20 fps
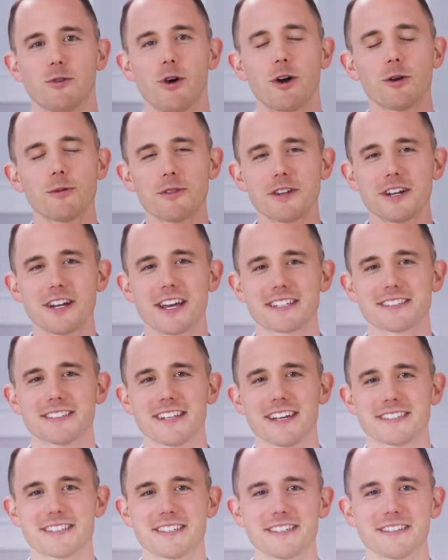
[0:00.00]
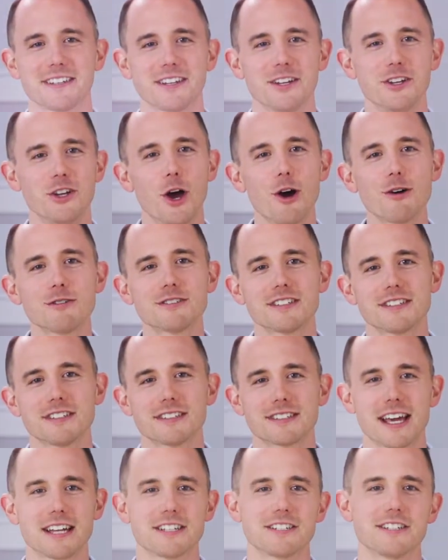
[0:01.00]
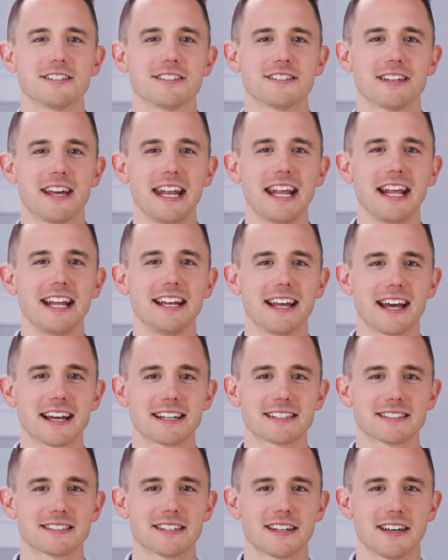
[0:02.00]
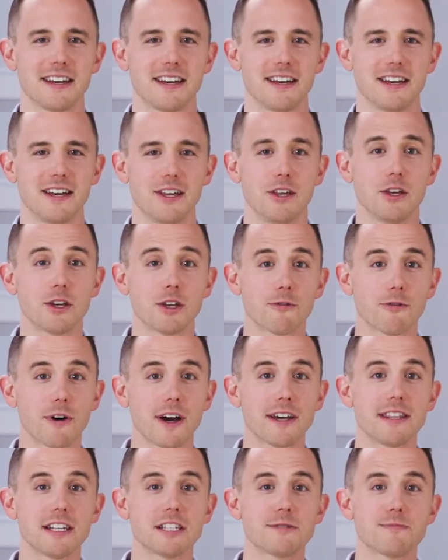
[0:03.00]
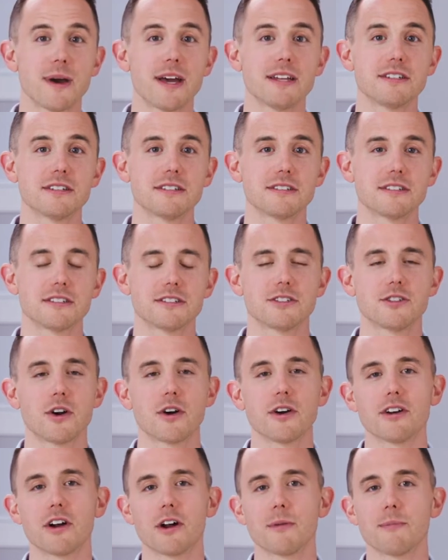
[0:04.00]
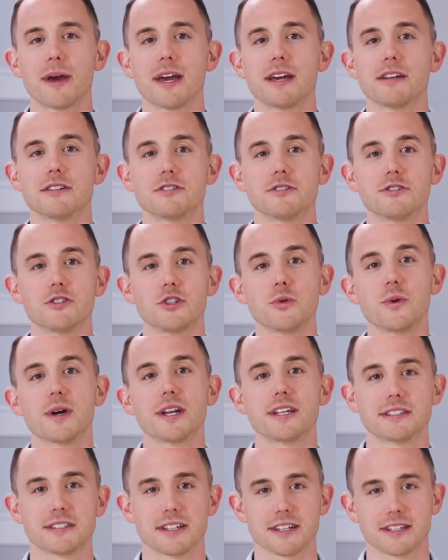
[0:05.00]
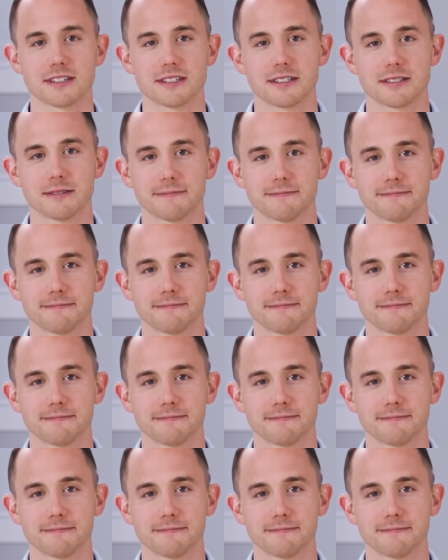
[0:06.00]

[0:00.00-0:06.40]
Welcome to the next lesson, Notes, Sketches, and Index. You can find these pages starting on page 286.